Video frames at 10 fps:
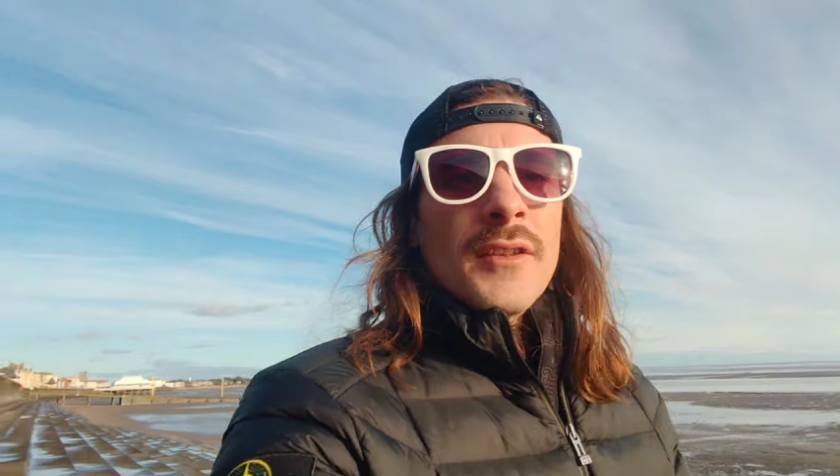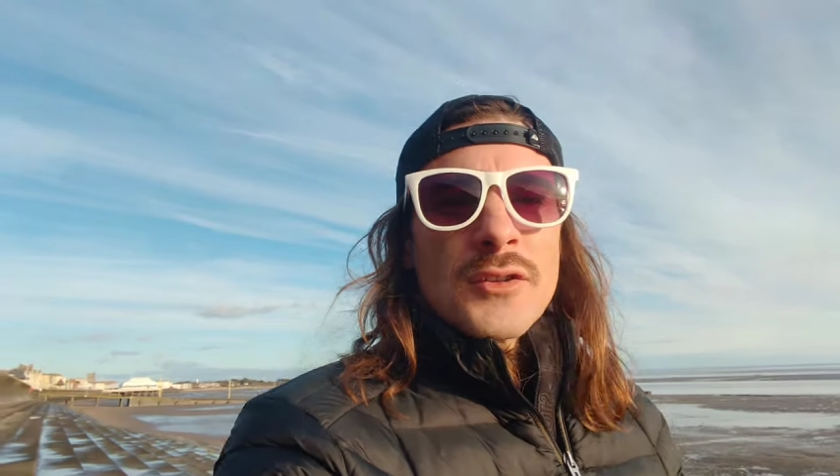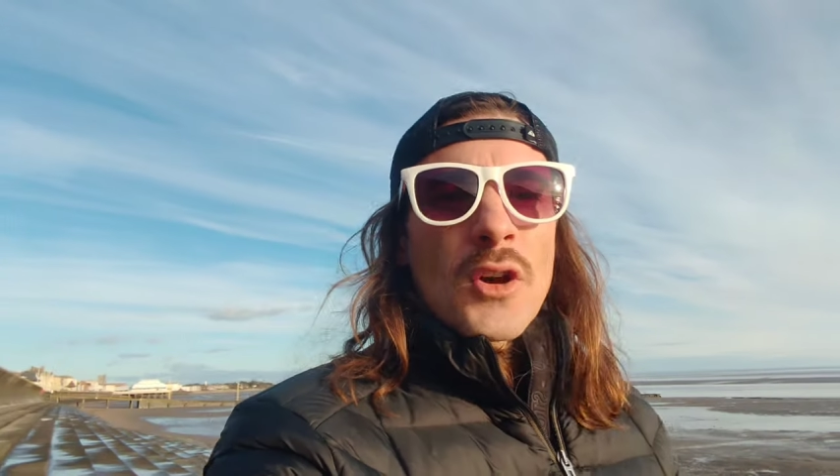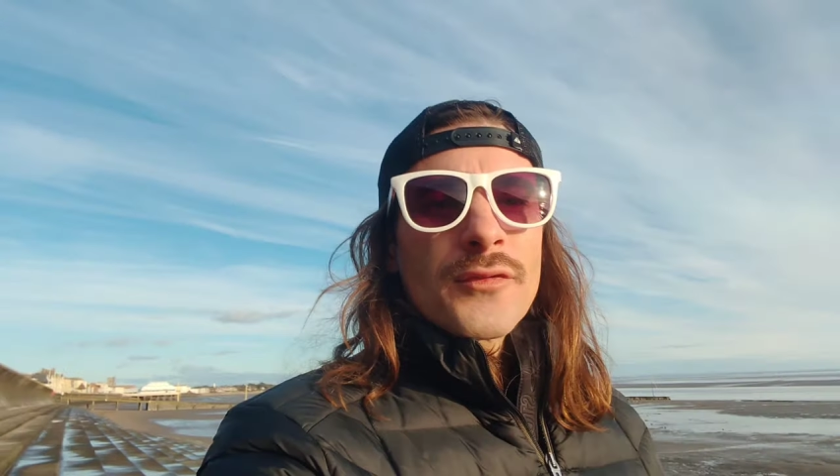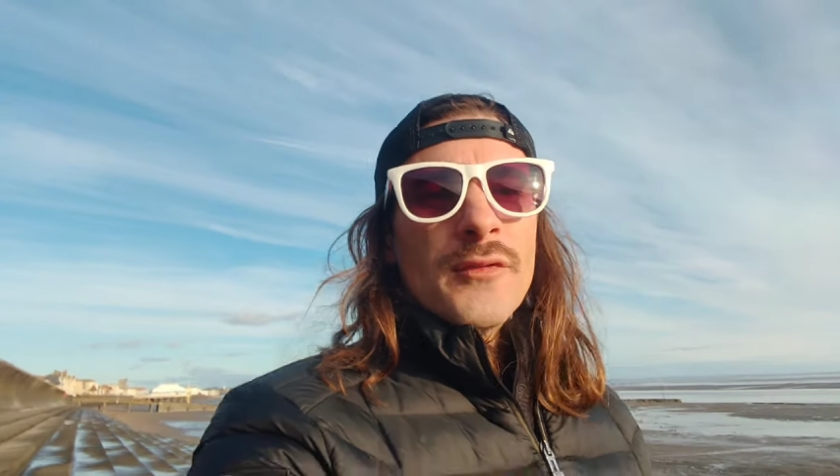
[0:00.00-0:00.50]

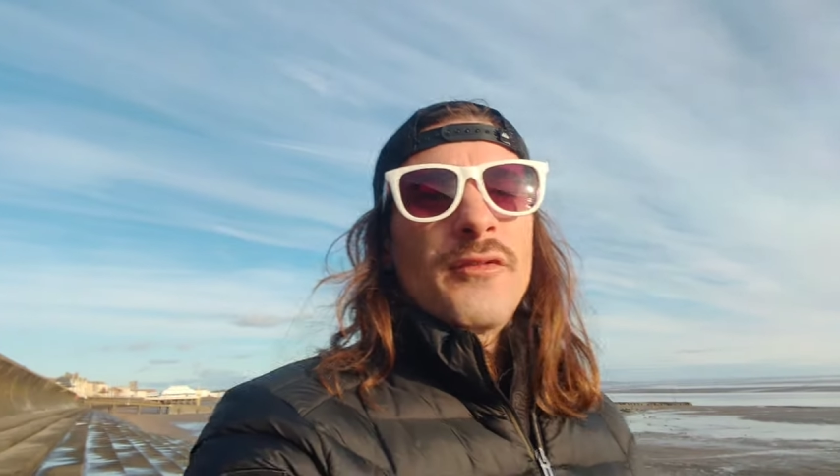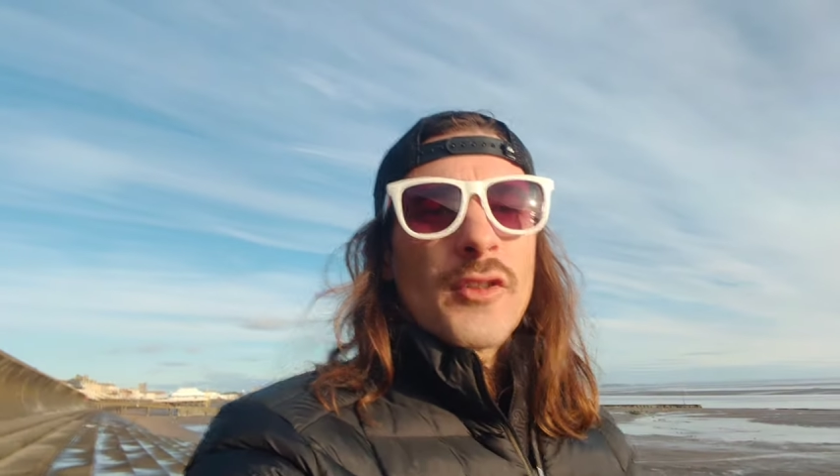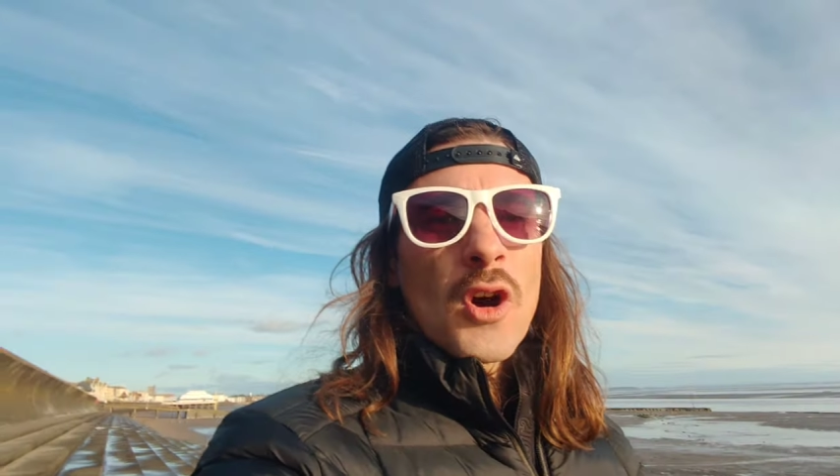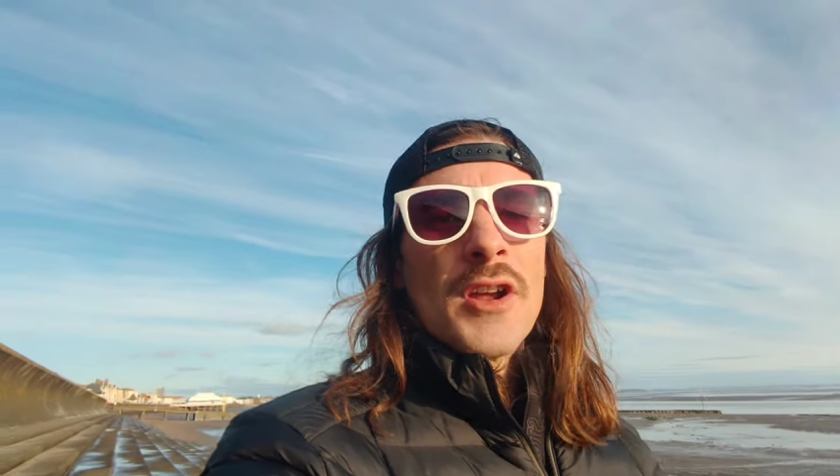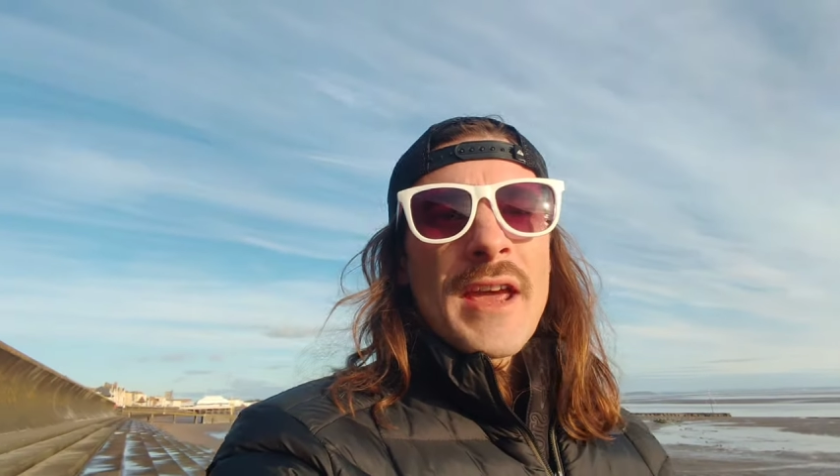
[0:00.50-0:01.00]
those often
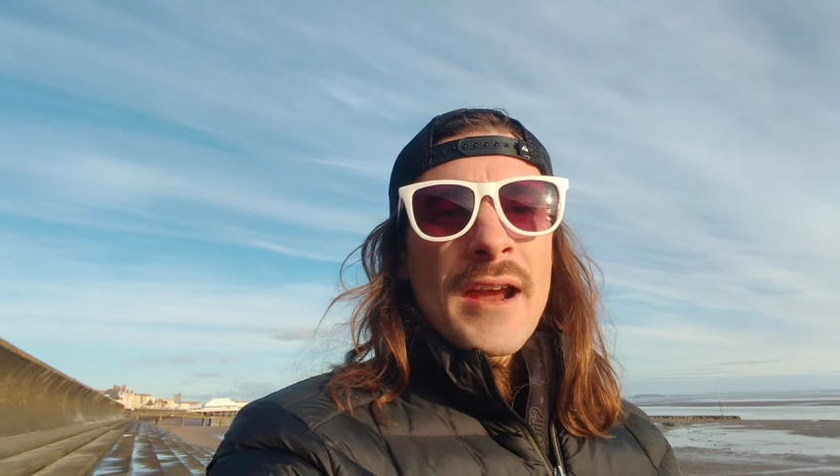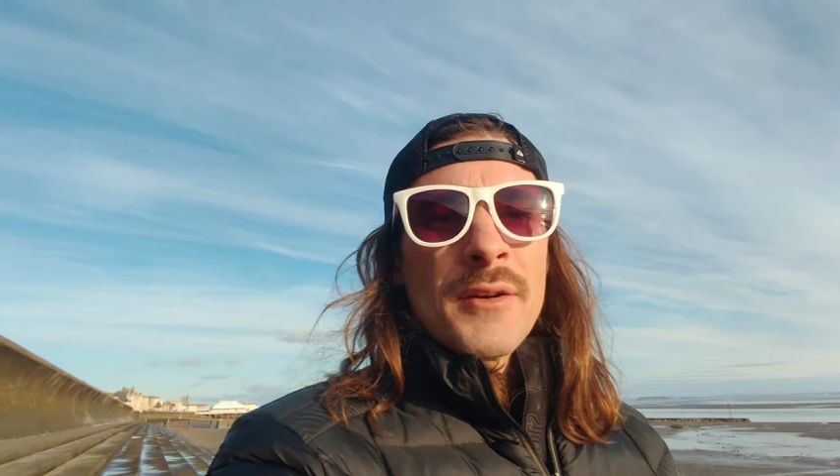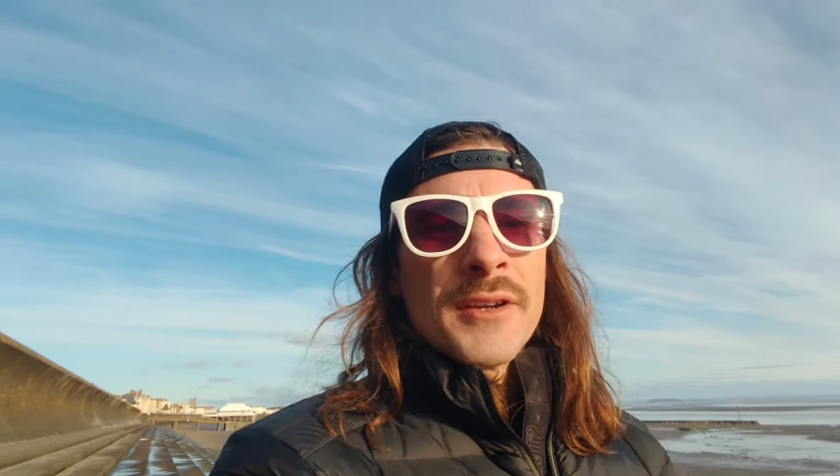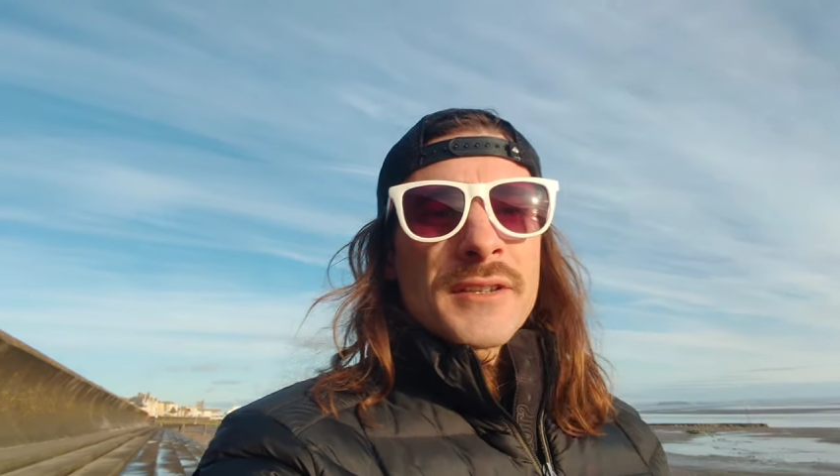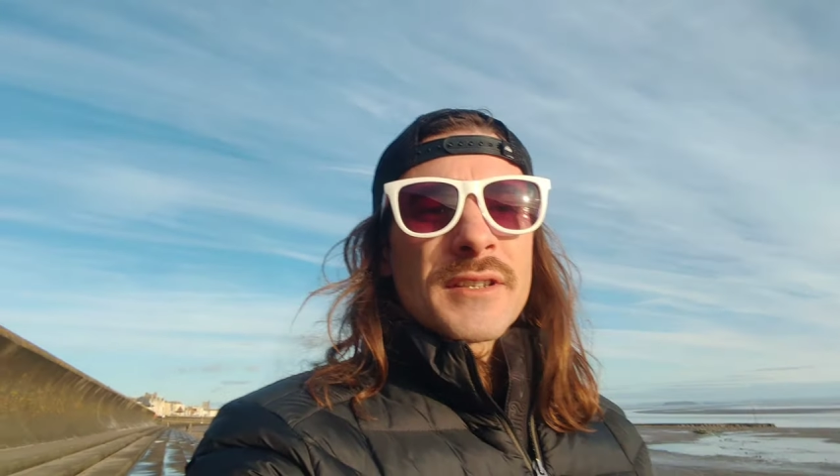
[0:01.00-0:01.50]
forgotten
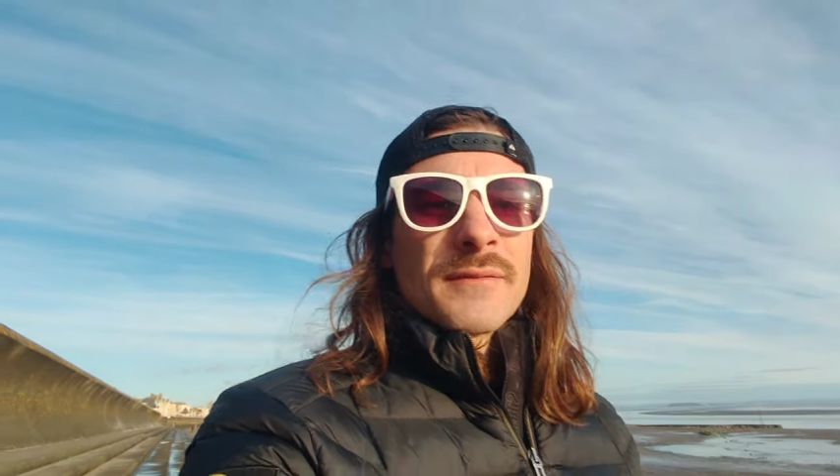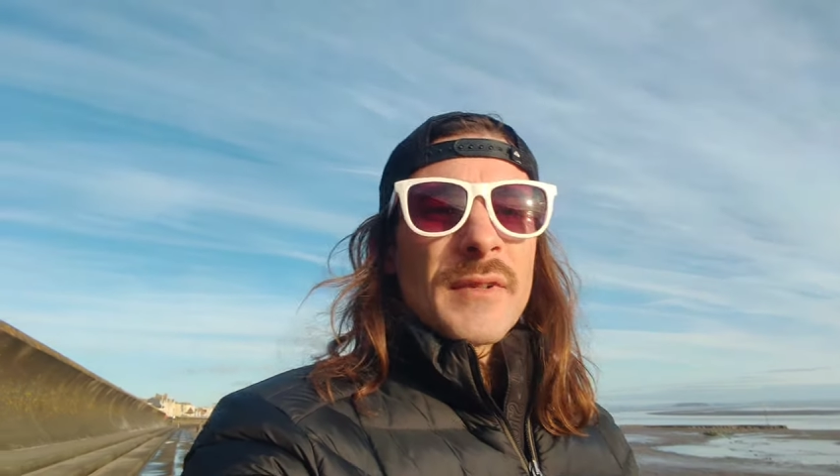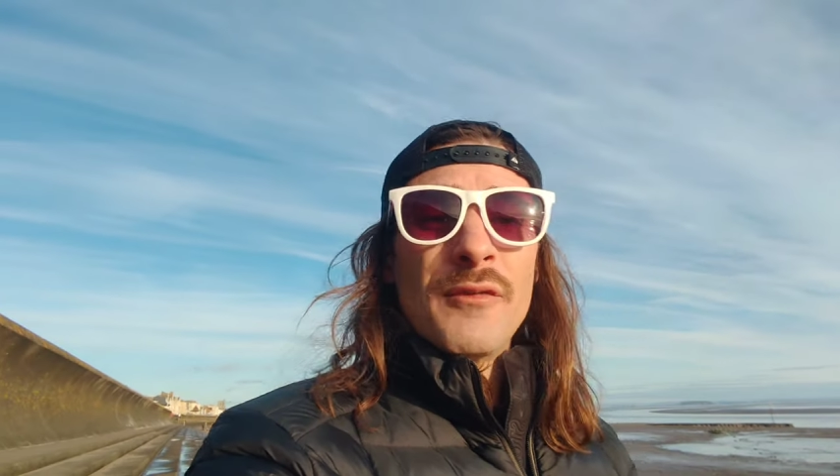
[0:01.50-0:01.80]
areas